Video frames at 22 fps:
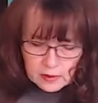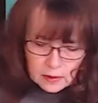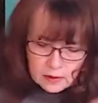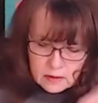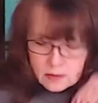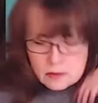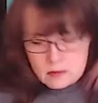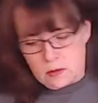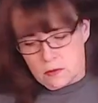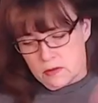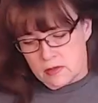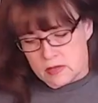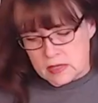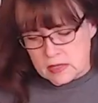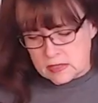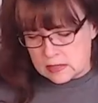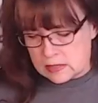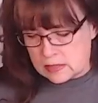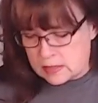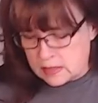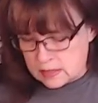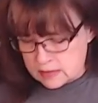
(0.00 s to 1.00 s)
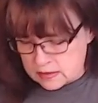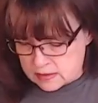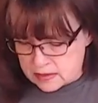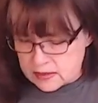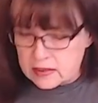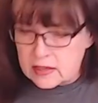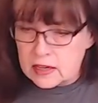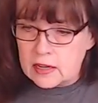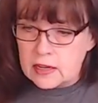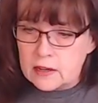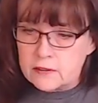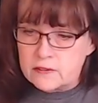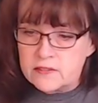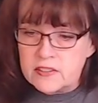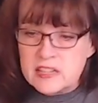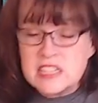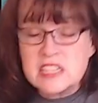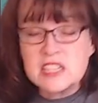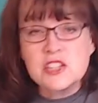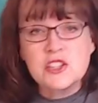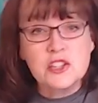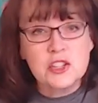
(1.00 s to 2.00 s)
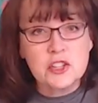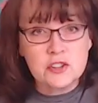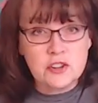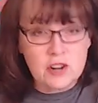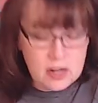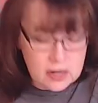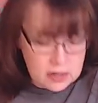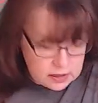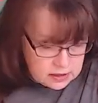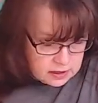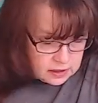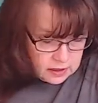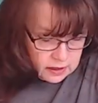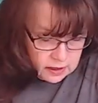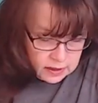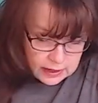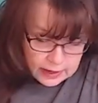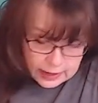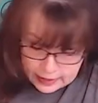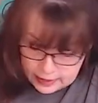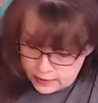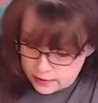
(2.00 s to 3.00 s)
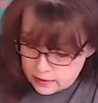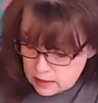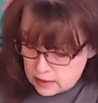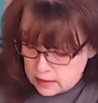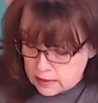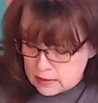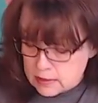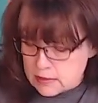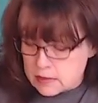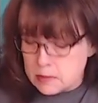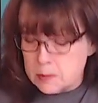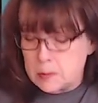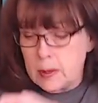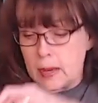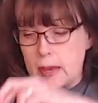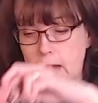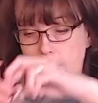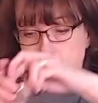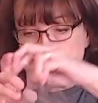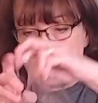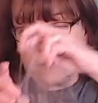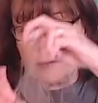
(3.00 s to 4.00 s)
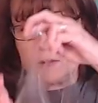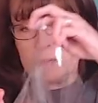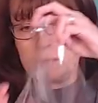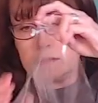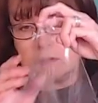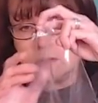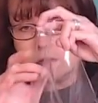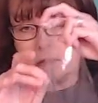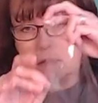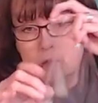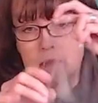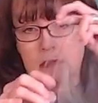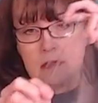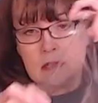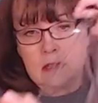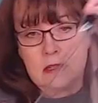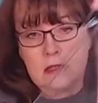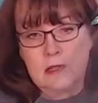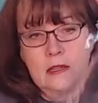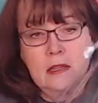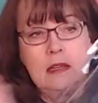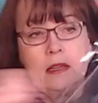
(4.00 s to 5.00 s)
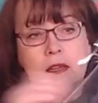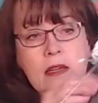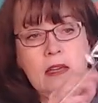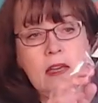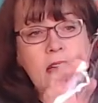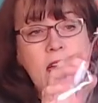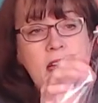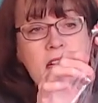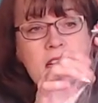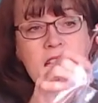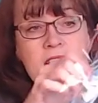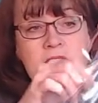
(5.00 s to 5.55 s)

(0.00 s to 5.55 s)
So this is the vintage truck add-ons pattern. And it